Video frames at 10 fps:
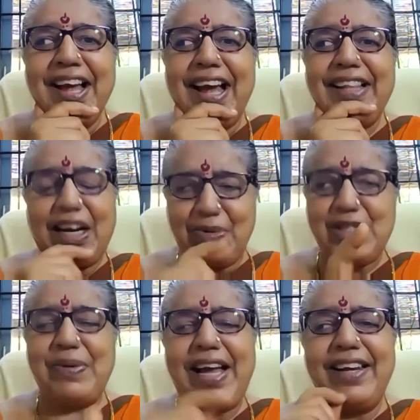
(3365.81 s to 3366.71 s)
And that was
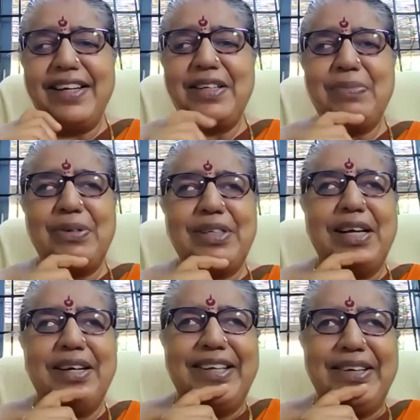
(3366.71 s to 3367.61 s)
when I learned about
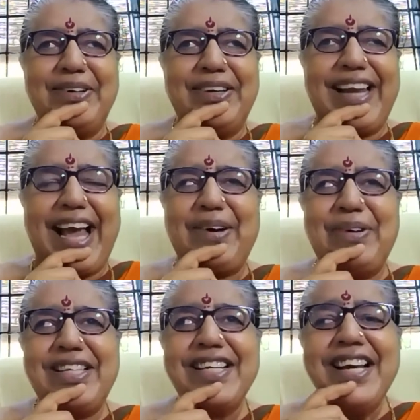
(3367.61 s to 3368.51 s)
language.